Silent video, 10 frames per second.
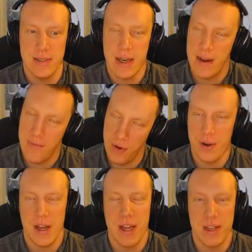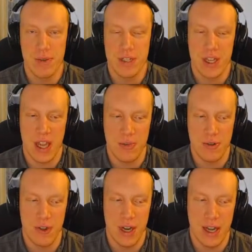And four. It was a
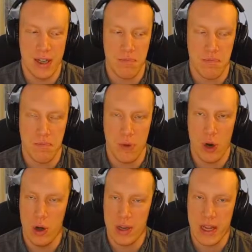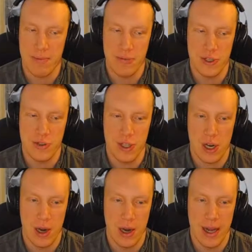capture. Like, all captures
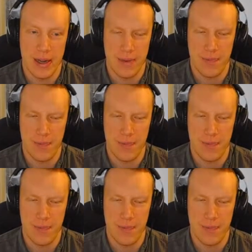are like